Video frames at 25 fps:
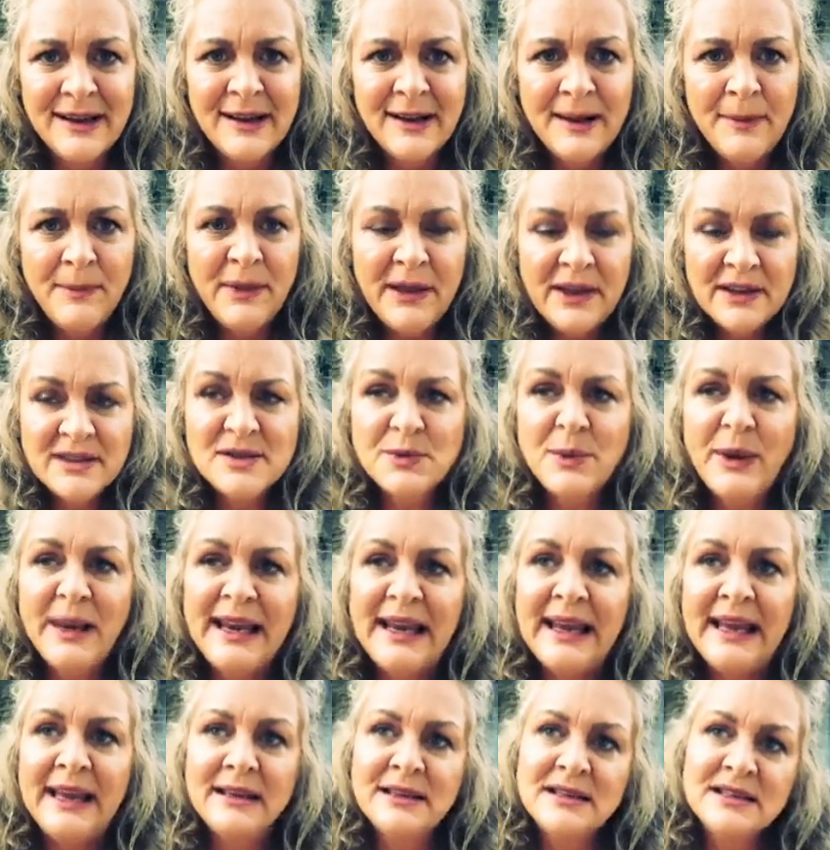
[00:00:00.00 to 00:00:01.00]
because we
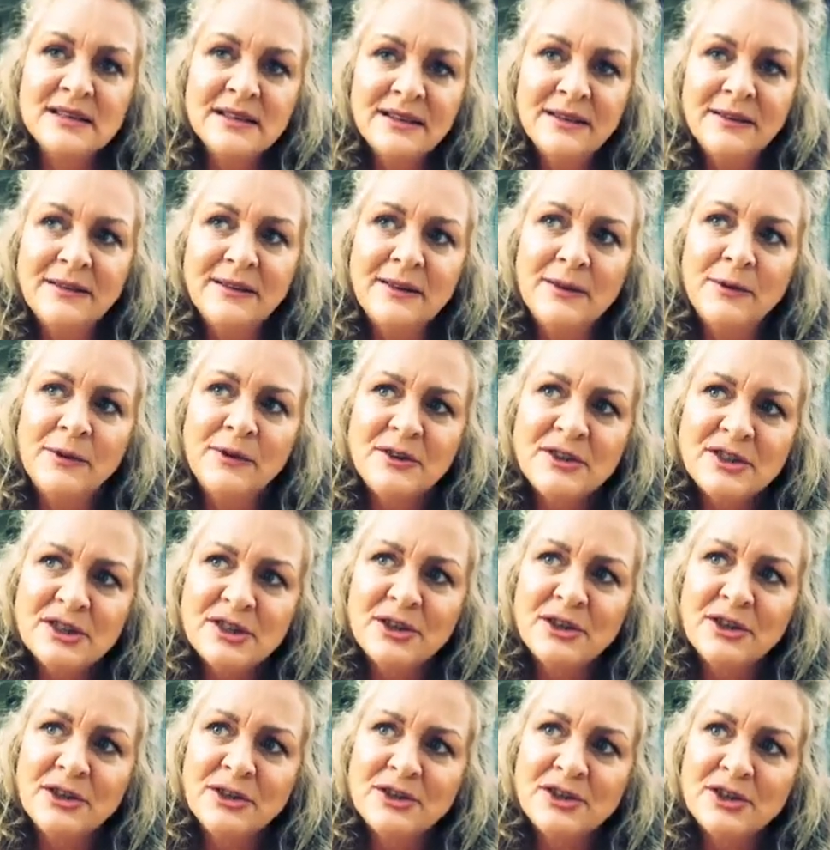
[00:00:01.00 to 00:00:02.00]
need
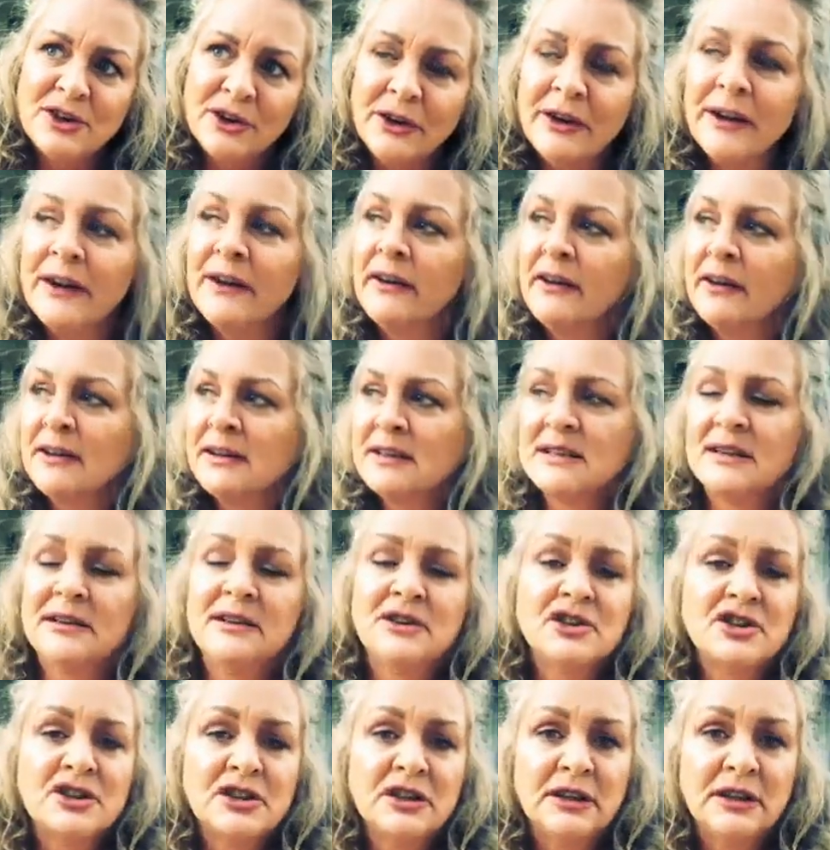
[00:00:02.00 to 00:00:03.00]
to turn our
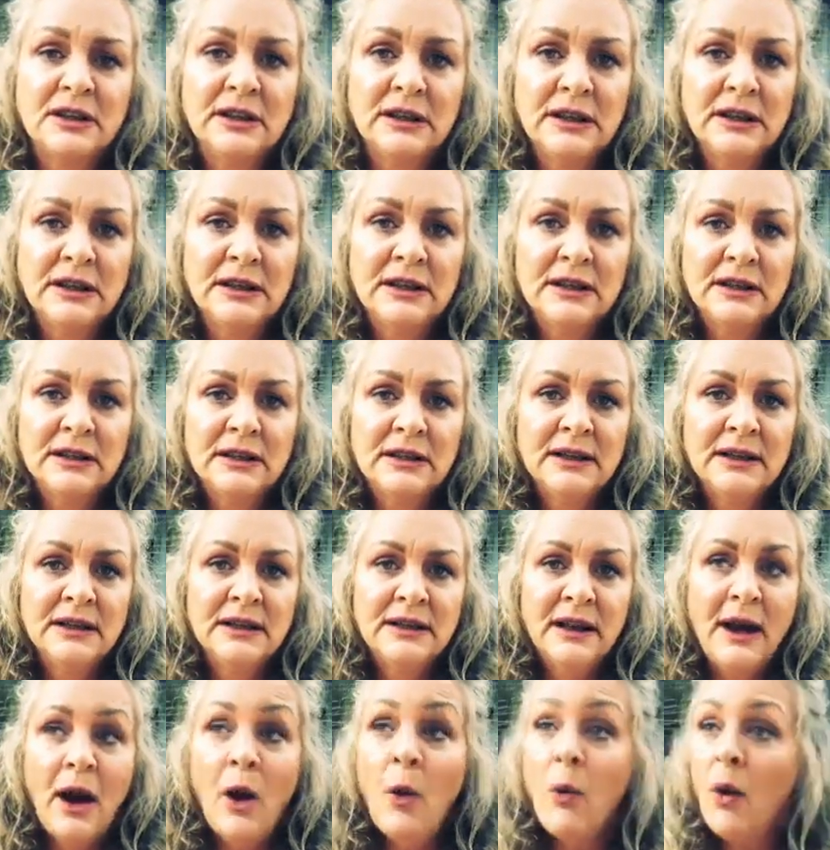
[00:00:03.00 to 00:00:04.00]
attention
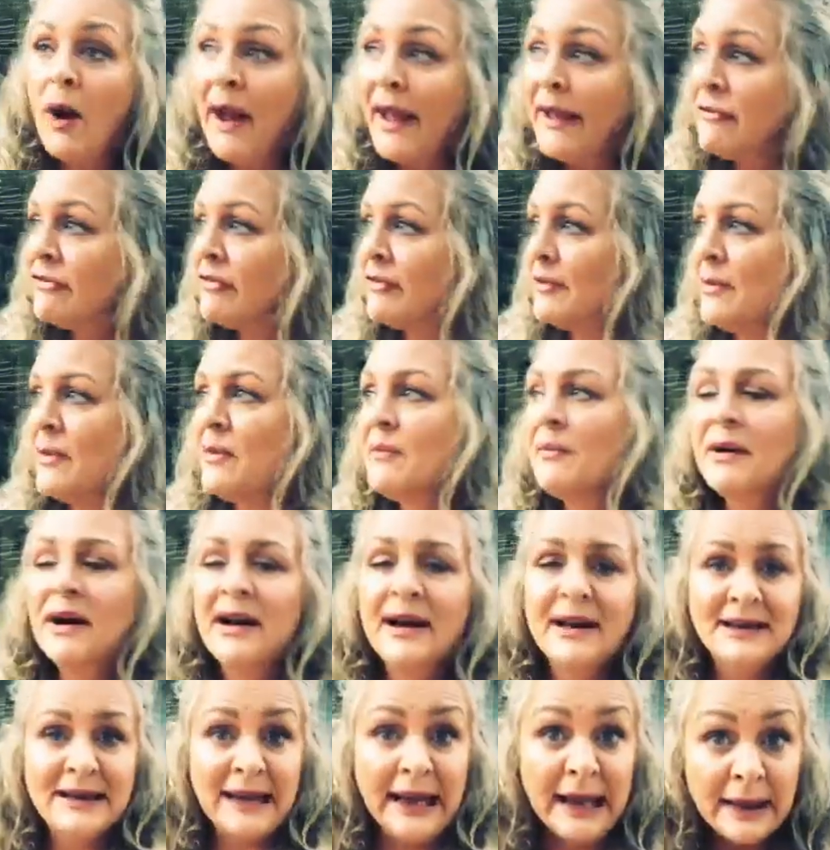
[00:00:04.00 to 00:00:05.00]
away from the
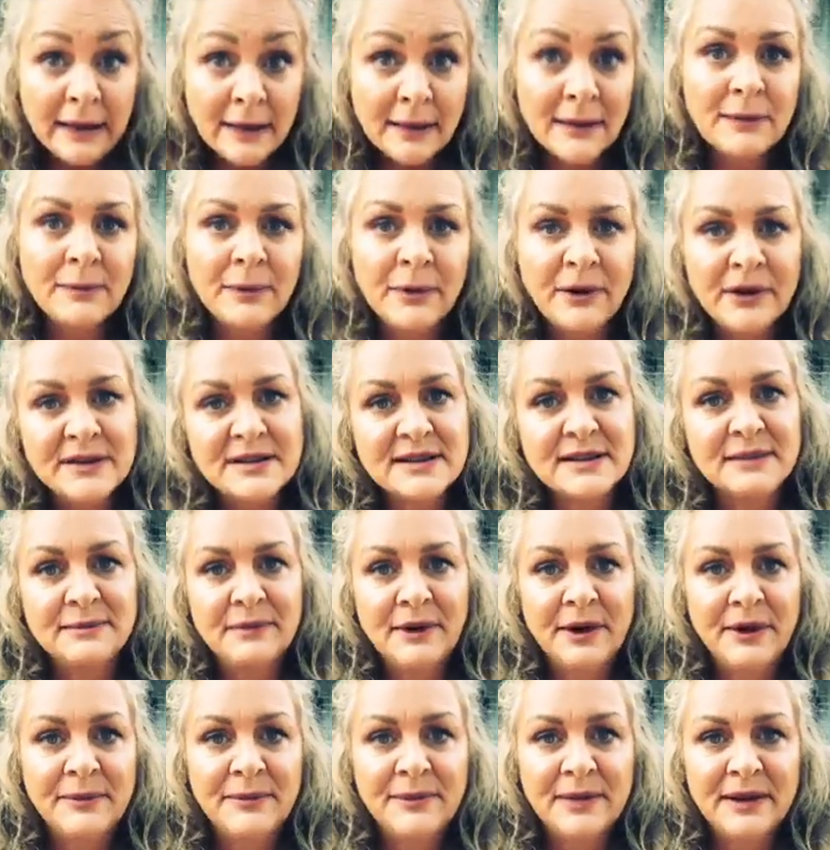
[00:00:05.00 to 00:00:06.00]
mind in the present
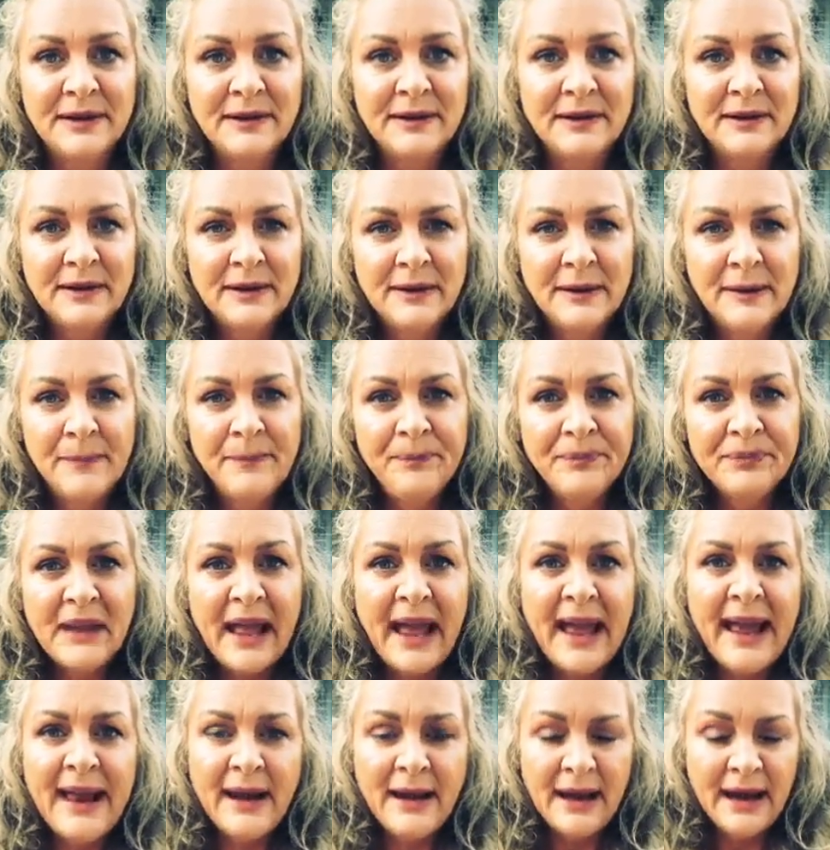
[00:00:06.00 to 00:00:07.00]
moment
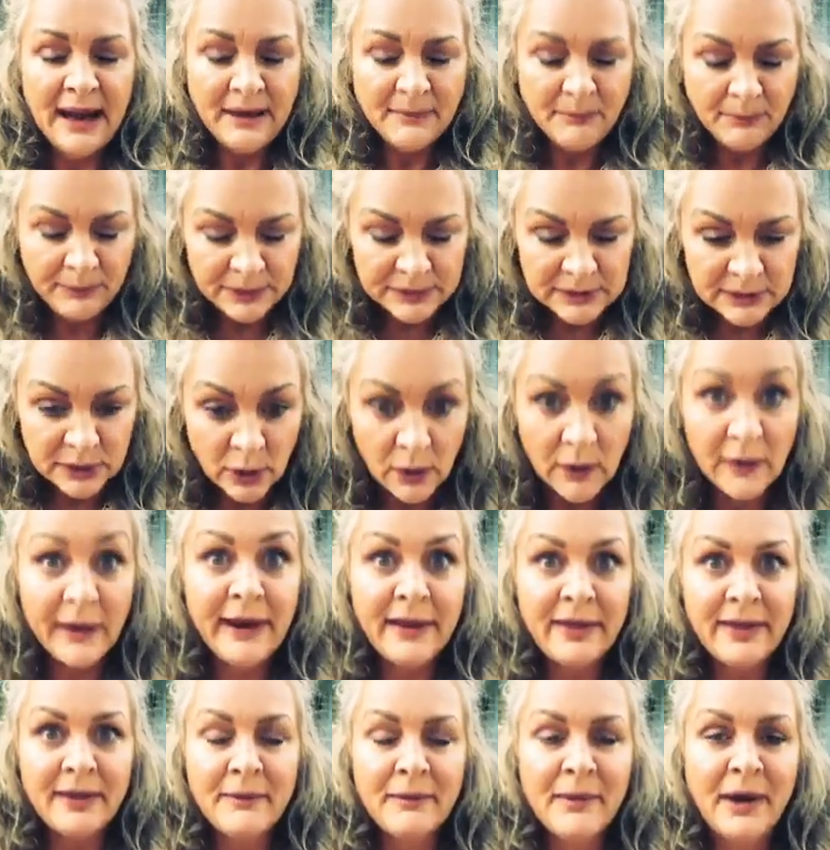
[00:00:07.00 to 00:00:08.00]
and employ
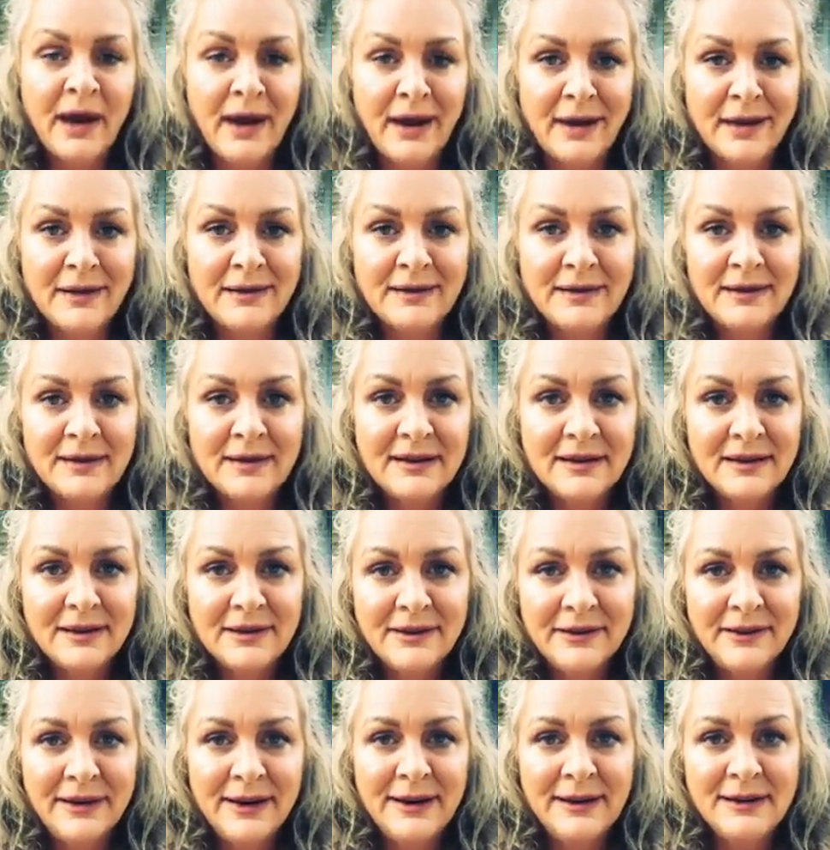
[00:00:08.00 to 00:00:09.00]
the mind,
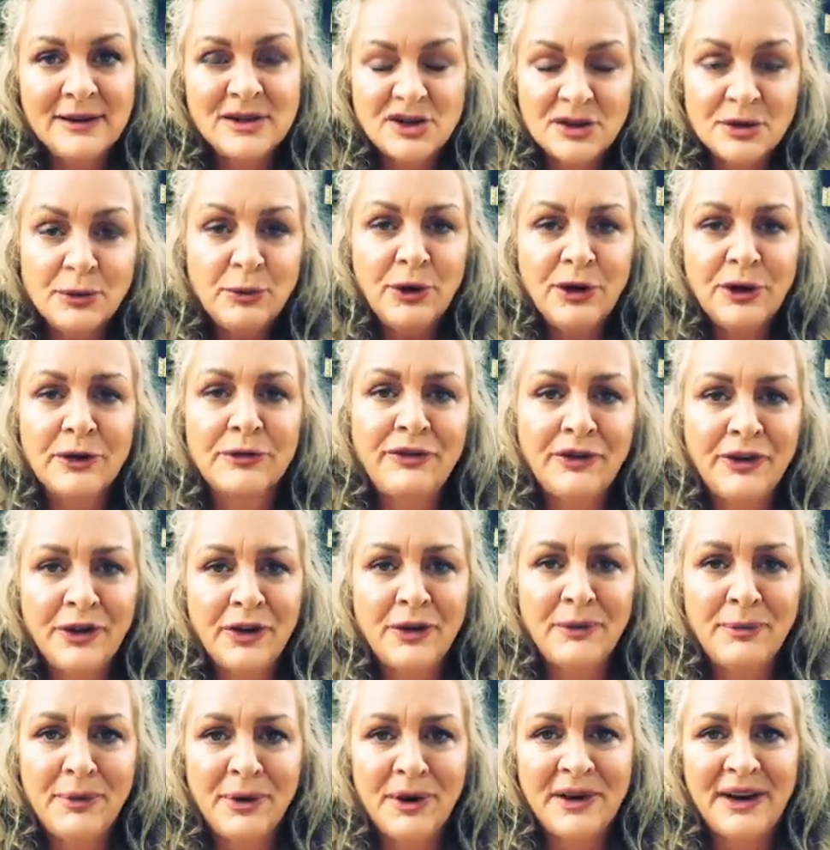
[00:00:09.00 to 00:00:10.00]
right, to work for your
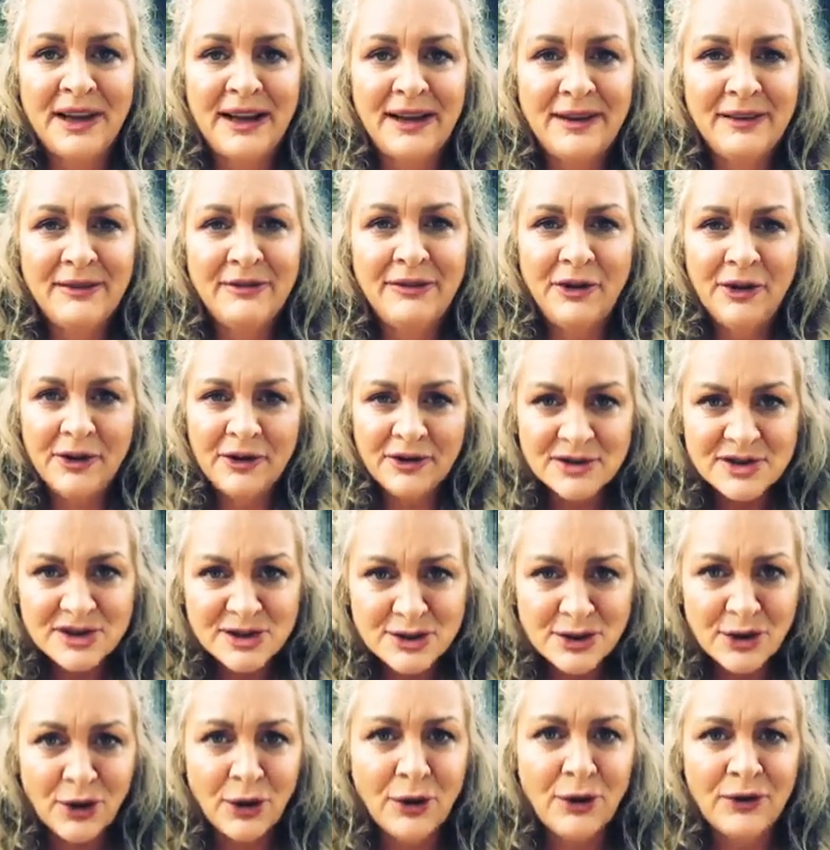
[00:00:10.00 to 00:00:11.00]
body, for your
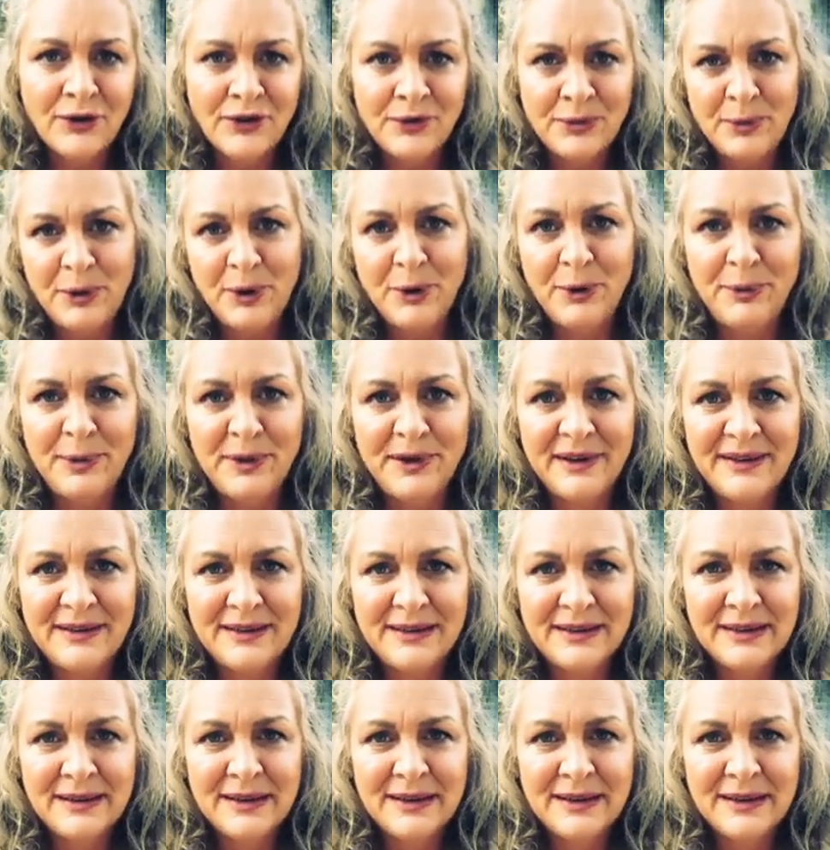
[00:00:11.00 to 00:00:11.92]
soul's purpose,